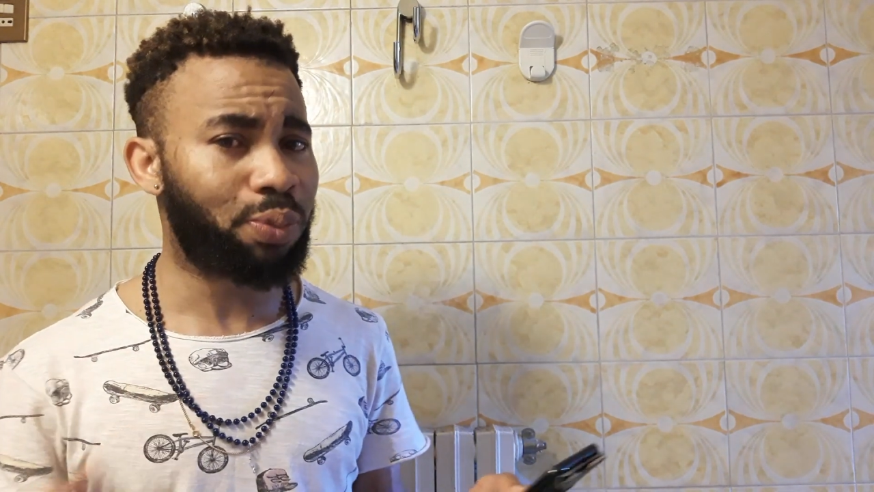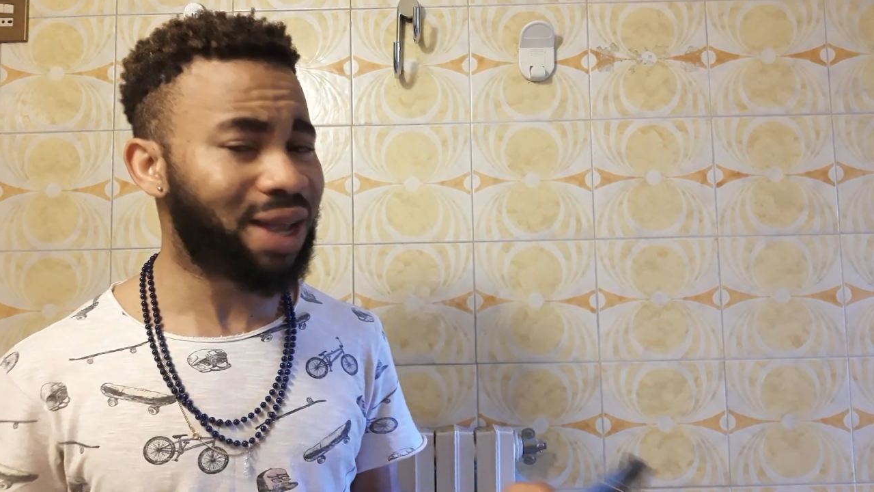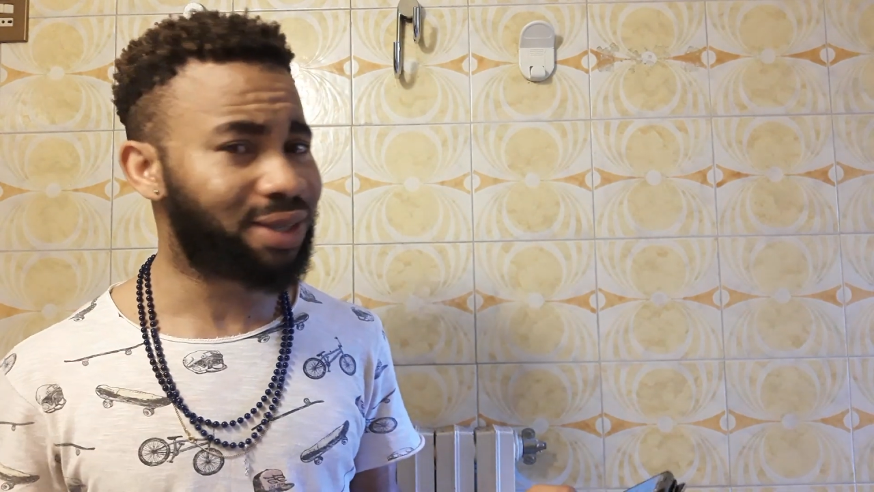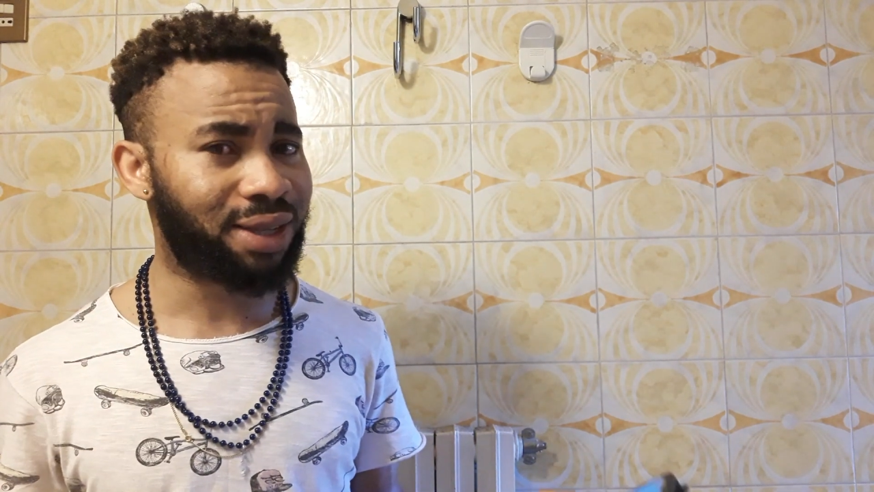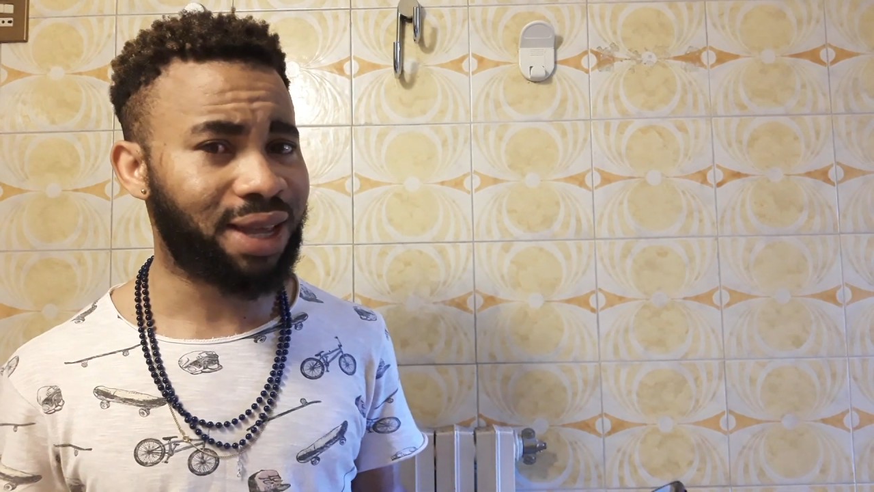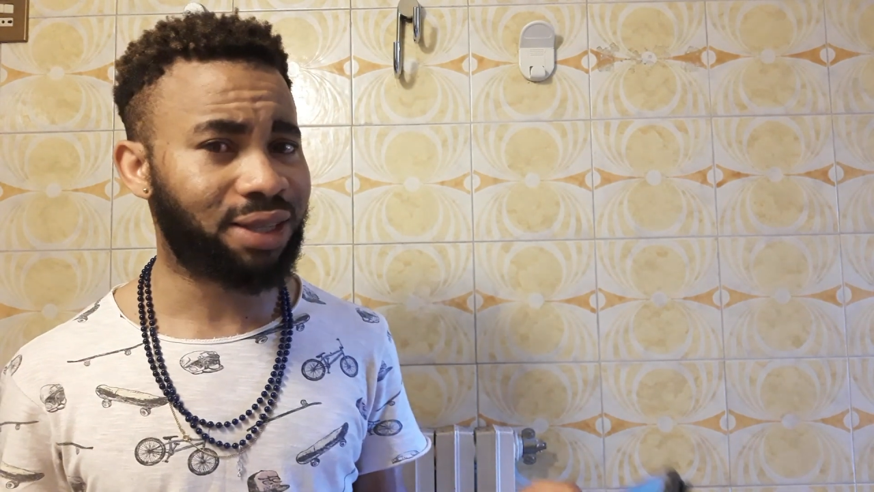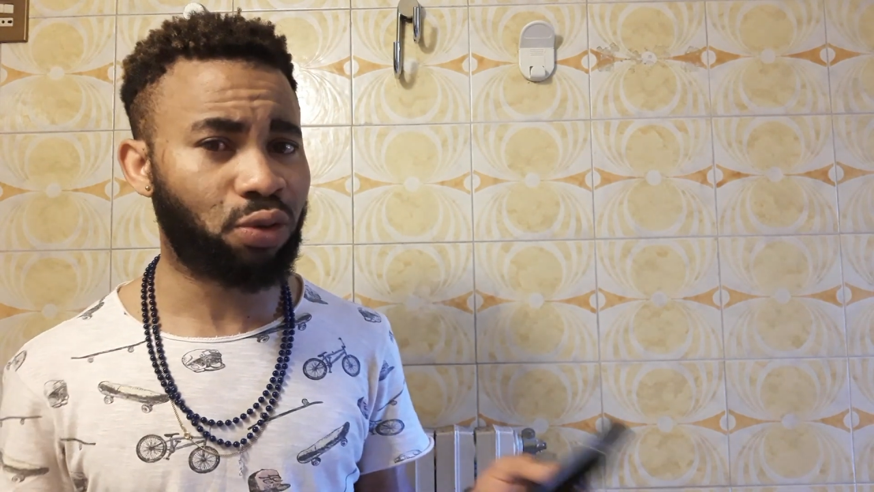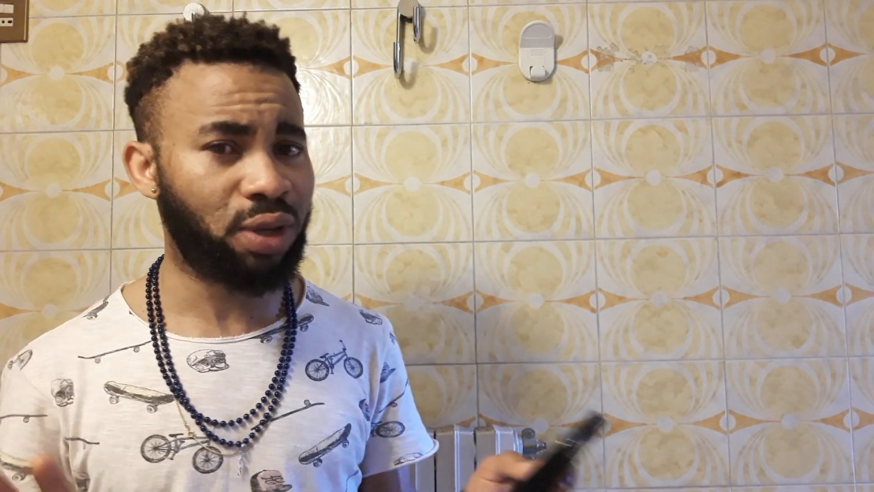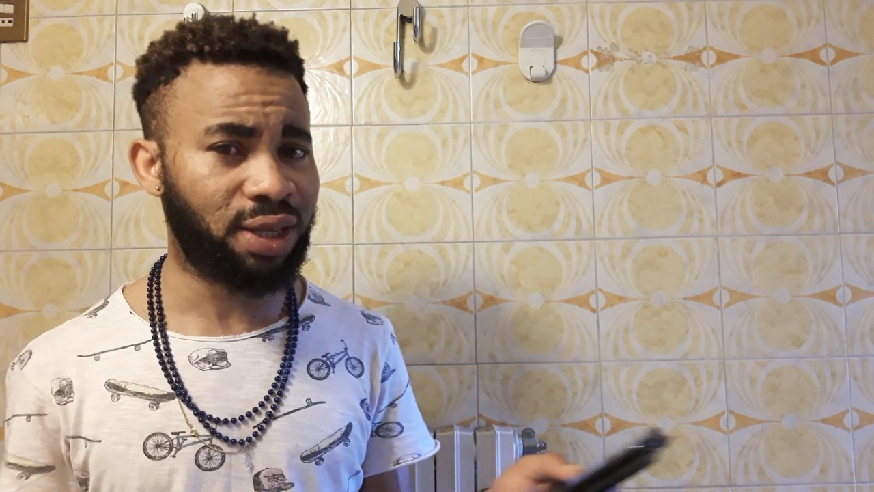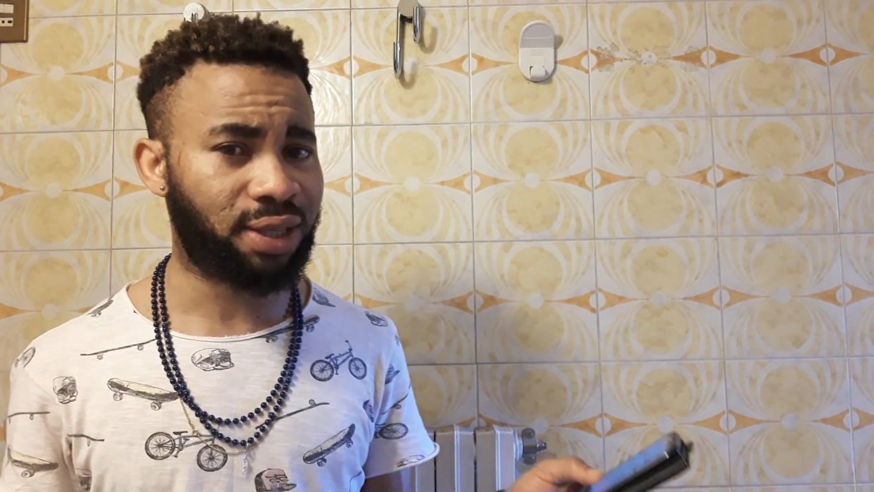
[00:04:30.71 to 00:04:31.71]
pass the test
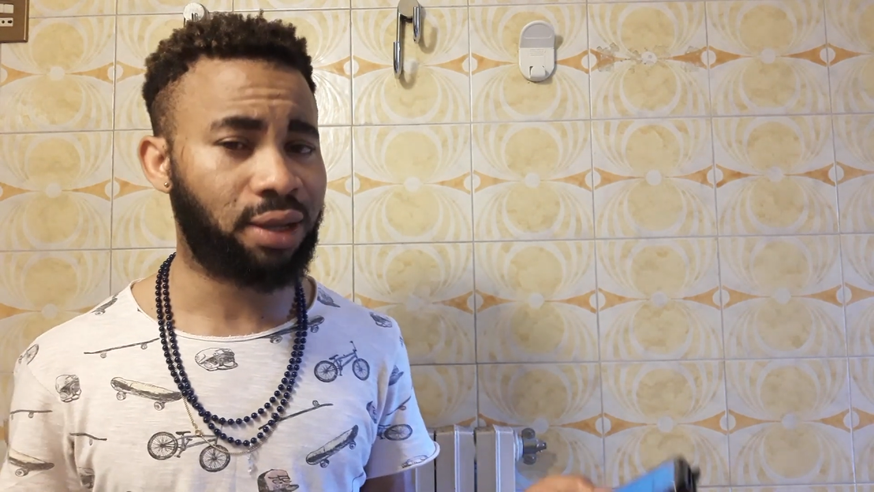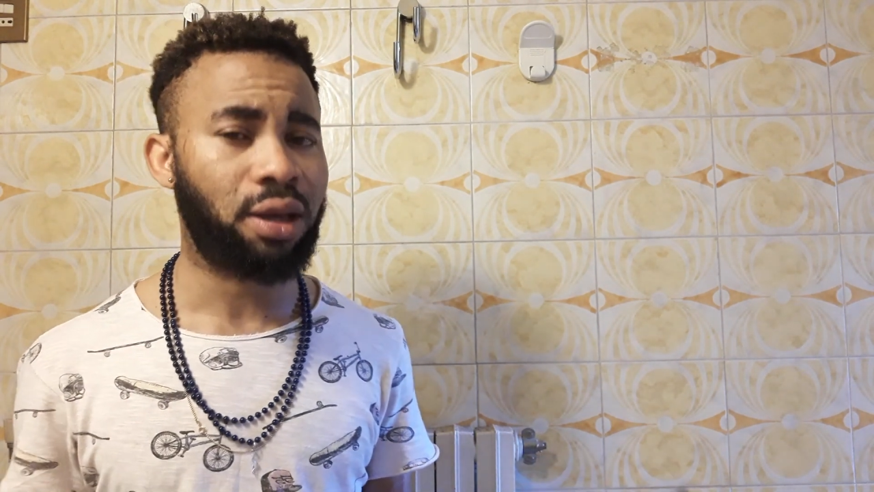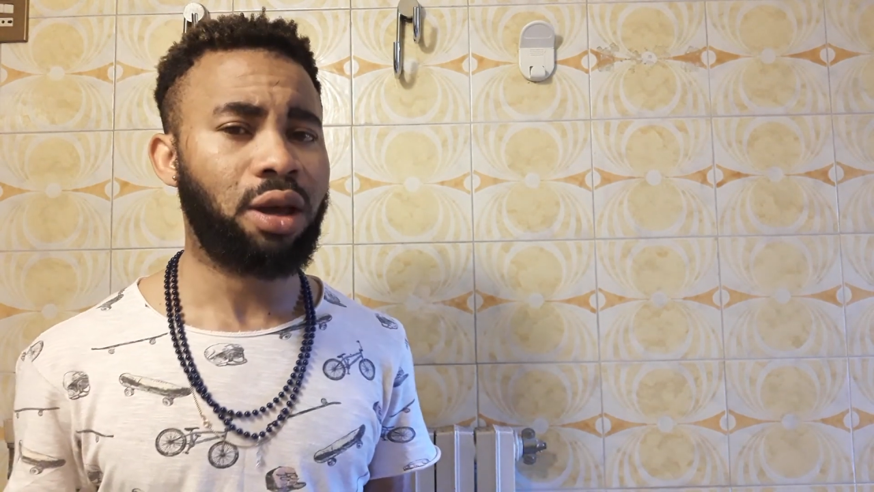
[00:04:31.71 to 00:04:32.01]
so easily.